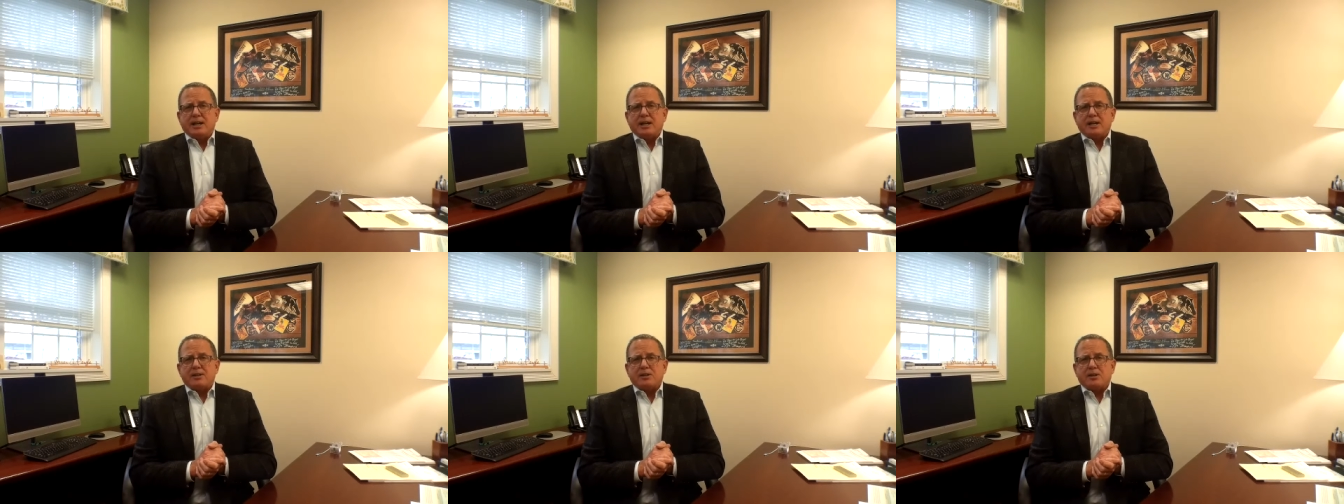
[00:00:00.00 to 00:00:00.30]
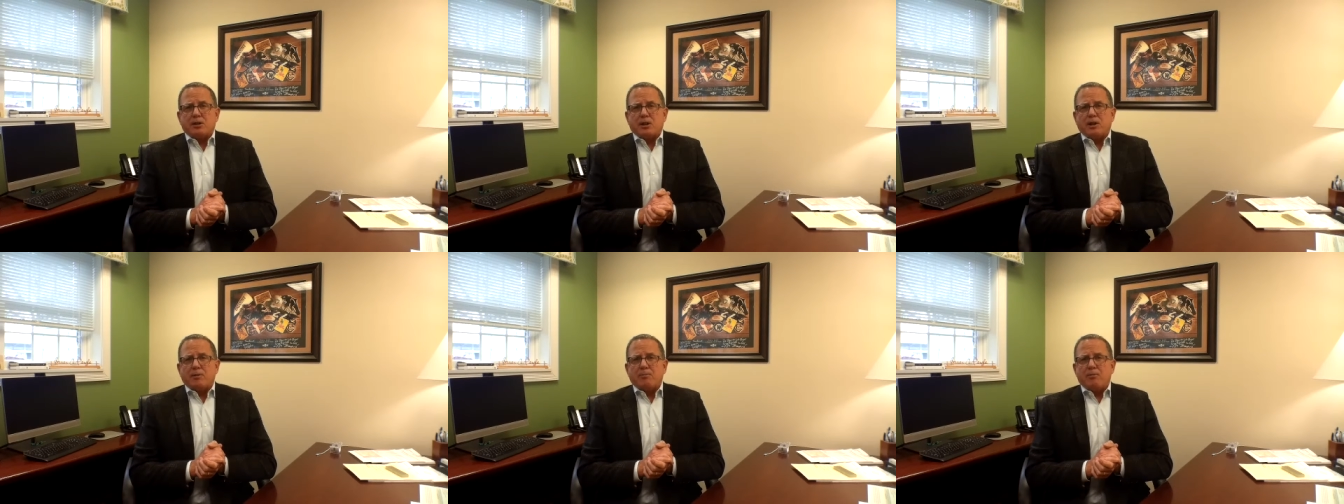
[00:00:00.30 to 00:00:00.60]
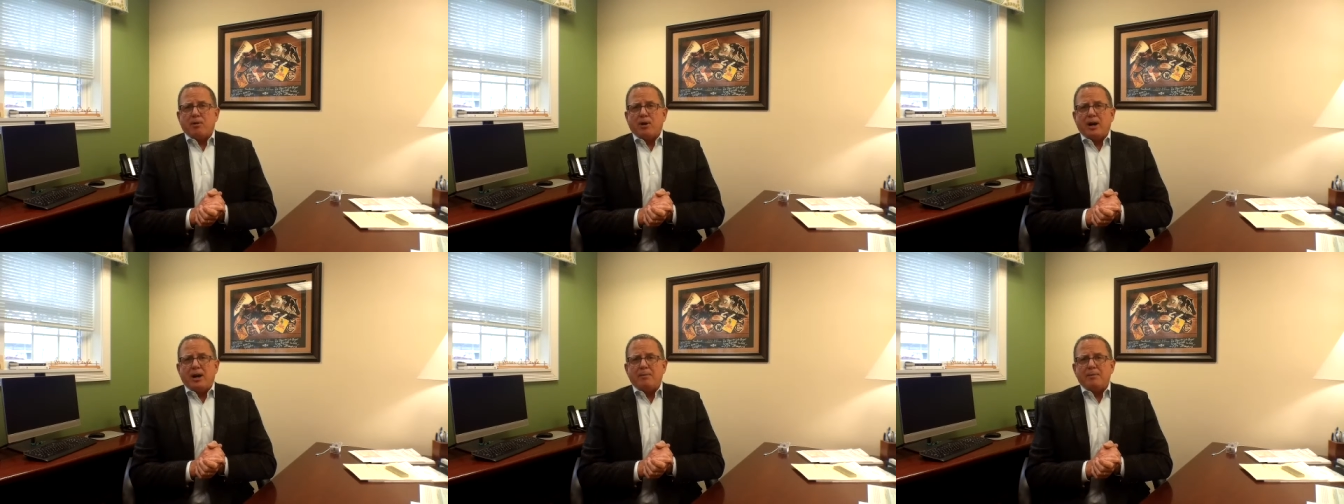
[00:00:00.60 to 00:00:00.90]
The Ckark
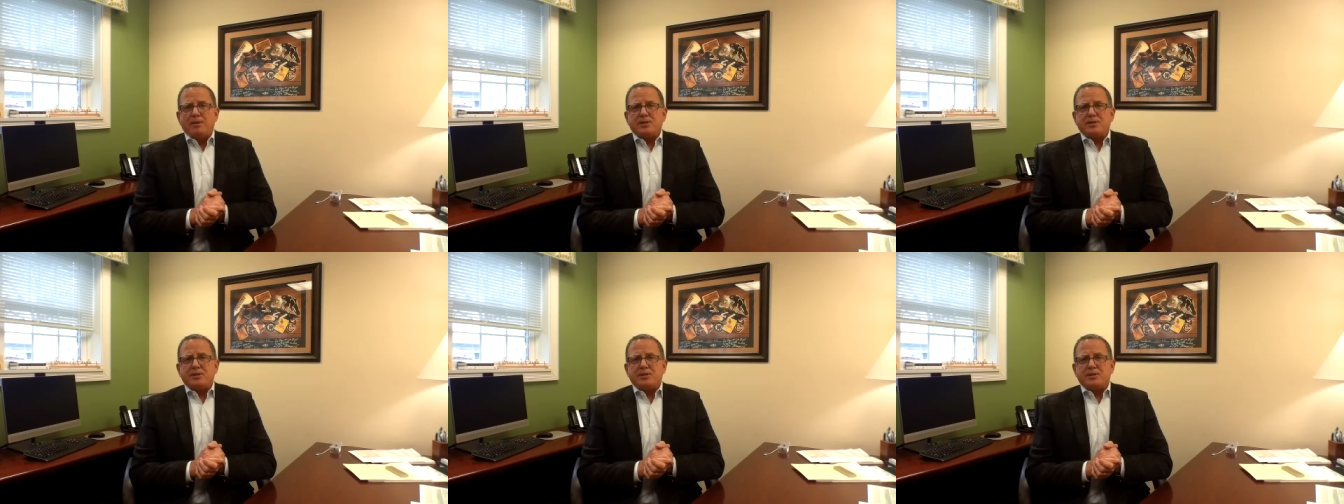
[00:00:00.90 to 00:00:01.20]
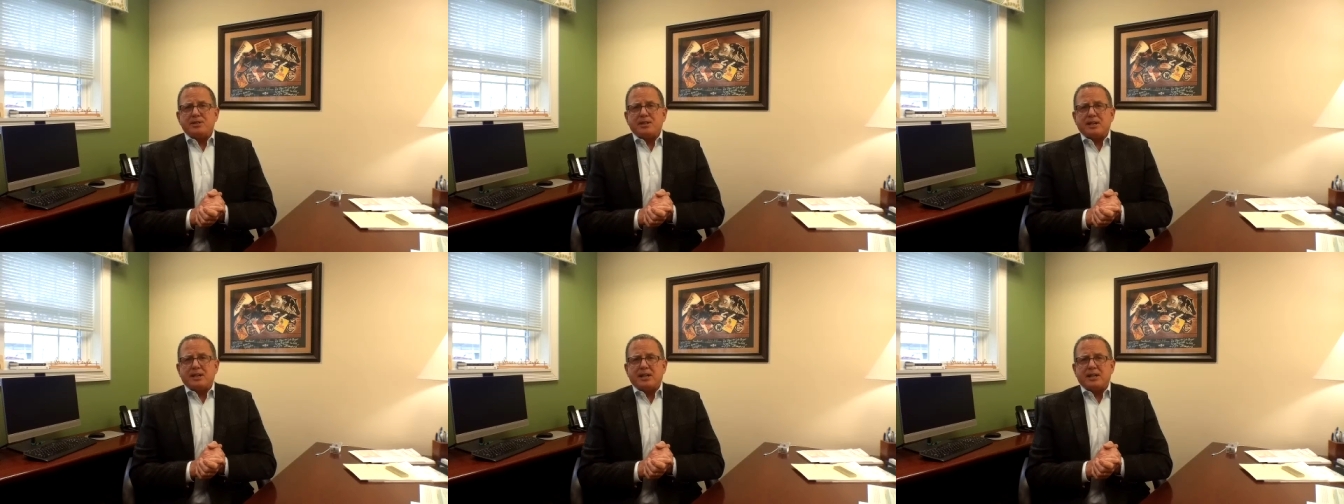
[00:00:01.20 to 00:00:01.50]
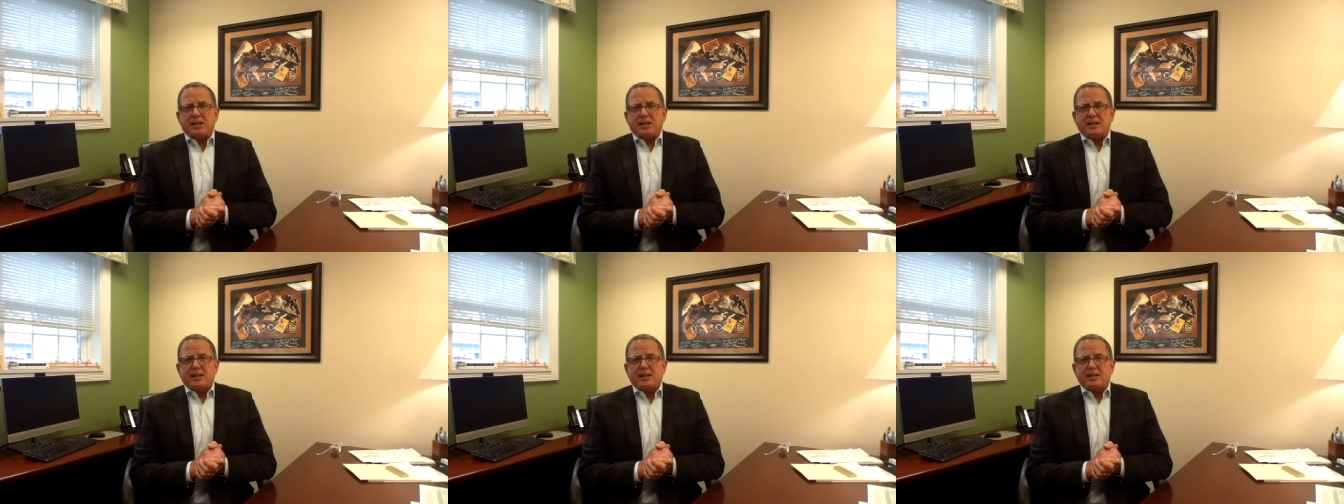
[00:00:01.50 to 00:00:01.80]
Promise
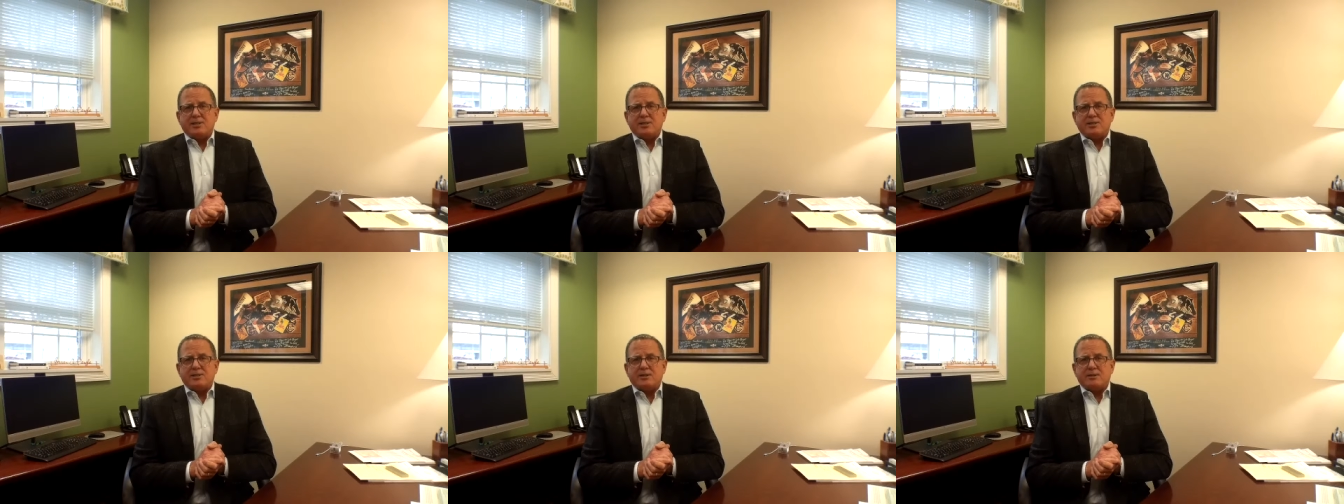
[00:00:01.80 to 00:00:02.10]
is